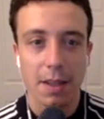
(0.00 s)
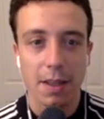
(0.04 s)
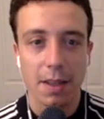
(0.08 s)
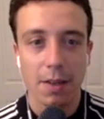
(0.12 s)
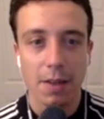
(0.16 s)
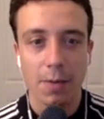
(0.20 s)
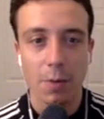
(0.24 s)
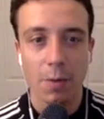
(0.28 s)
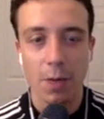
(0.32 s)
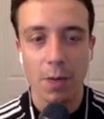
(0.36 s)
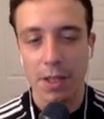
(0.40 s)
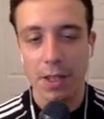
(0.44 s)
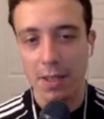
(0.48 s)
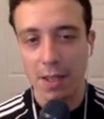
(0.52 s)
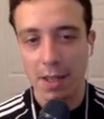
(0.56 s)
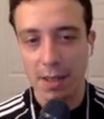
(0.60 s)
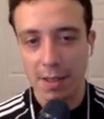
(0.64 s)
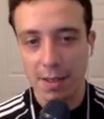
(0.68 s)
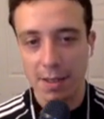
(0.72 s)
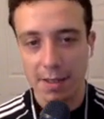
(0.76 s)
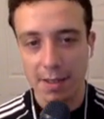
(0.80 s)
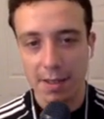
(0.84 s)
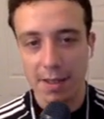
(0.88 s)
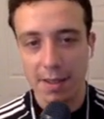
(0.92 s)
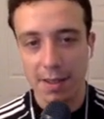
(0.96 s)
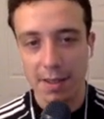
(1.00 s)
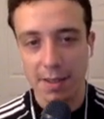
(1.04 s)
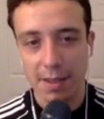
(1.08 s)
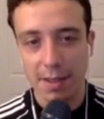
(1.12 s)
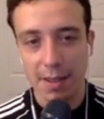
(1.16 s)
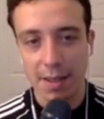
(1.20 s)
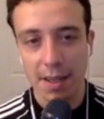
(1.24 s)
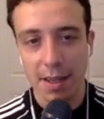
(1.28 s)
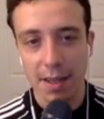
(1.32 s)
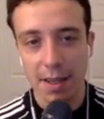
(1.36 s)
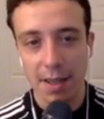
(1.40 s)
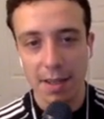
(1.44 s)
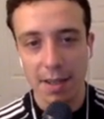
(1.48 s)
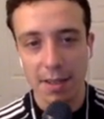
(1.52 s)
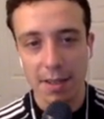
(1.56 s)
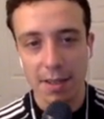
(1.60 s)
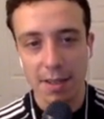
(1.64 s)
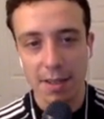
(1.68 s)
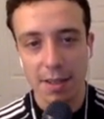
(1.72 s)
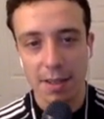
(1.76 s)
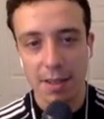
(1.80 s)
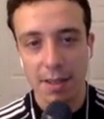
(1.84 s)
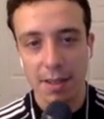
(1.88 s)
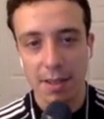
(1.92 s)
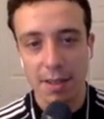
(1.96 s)
what it does is it
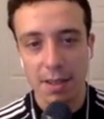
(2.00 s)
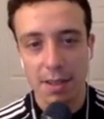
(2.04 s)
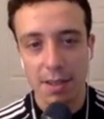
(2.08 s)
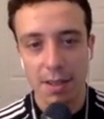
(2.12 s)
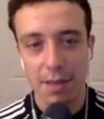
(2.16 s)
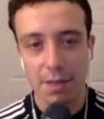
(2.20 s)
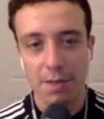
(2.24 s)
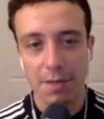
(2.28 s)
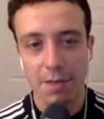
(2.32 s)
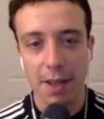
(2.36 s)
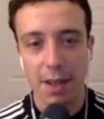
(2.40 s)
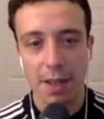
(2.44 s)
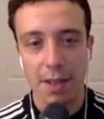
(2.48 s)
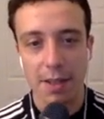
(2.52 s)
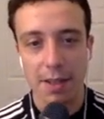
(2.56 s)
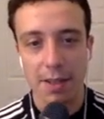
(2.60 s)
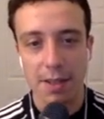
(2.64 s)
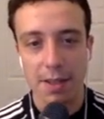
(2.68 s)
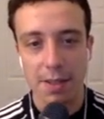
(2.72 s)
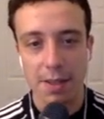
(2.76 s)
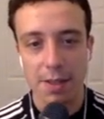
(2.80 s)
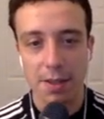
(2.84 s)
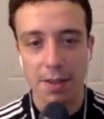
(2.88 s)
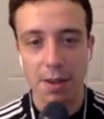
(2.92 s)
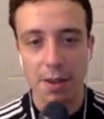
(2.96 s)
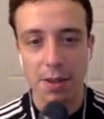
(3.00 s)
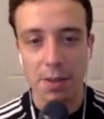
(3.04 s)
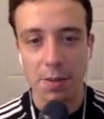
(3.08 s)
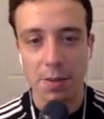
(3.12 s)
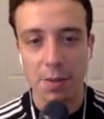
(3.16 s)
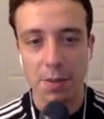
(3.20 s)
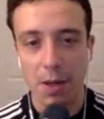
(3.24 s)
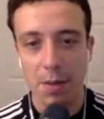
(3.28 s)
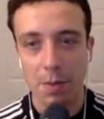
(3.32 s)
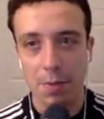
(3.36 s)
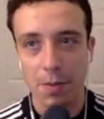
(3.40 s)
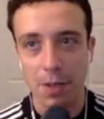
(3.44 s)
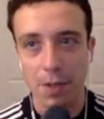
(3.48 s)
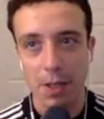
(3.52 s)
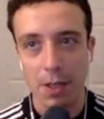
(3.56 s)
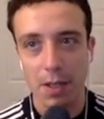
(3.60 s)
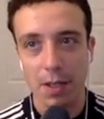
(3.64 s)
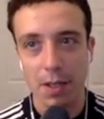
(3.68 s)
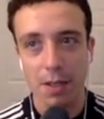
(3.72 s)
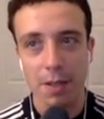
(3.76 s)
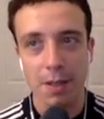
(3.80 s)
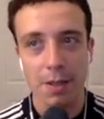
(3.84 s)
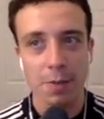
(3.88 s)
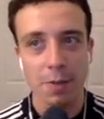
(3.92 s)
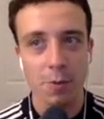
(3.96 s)
defines this card's property,
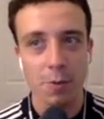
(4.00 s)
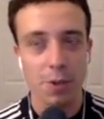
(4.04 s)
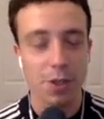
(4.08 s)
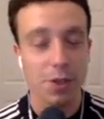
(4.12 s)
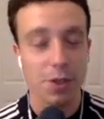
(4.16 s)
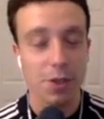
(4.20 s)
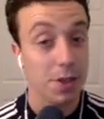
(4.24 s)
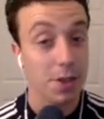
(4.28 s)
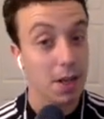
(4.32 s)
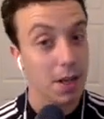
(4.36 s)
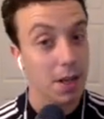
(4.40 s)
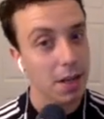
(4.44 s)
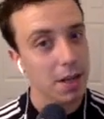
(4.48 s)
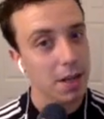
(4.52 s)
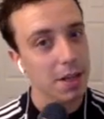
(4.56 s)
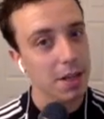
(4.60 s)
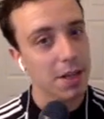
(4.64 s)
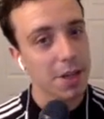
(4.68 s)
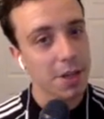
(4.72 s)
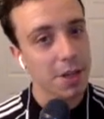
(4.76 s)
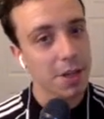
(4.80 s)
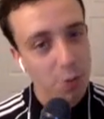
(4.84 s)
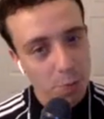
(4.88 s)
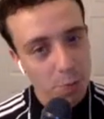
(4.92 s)
which is a new